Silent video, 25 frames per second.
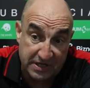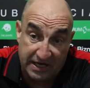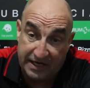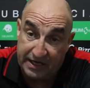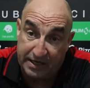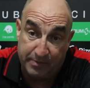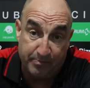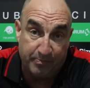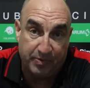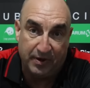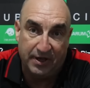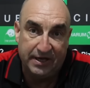They
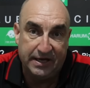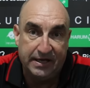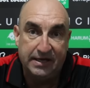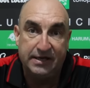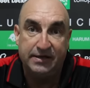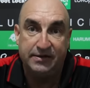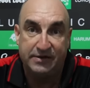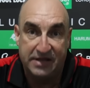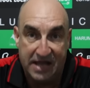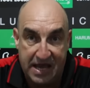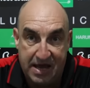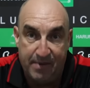didn't play
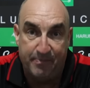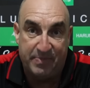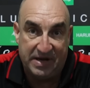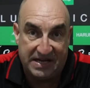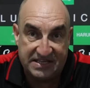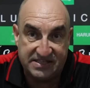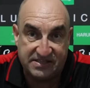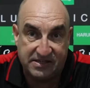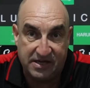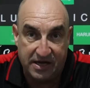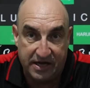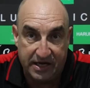their
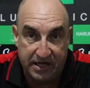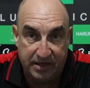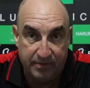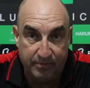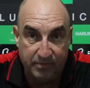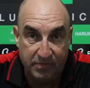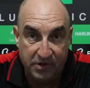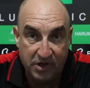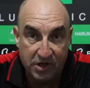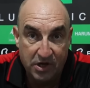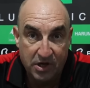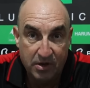best game,
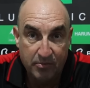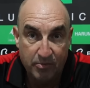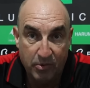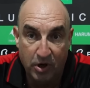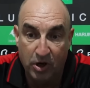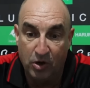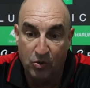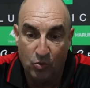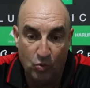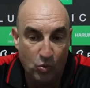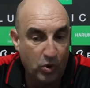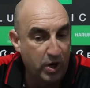
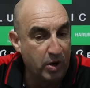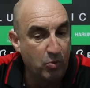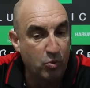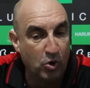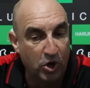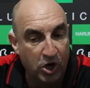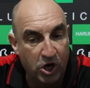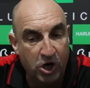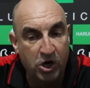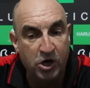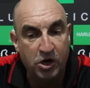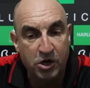but we
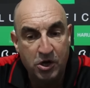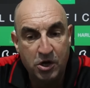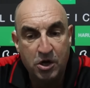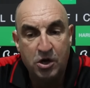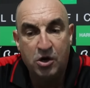were